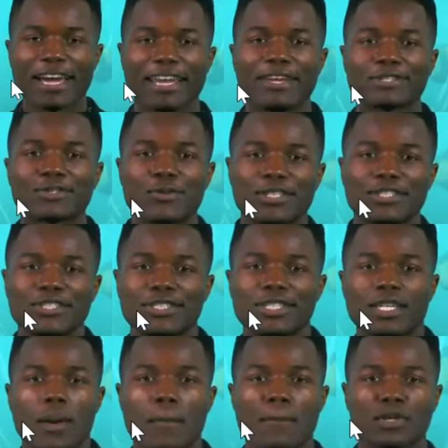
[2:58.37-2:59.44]
All right, here's
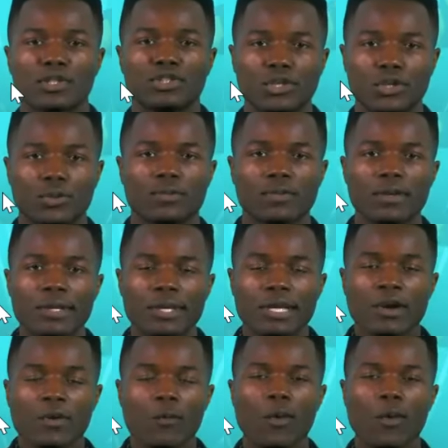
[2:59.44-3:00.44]
question number two.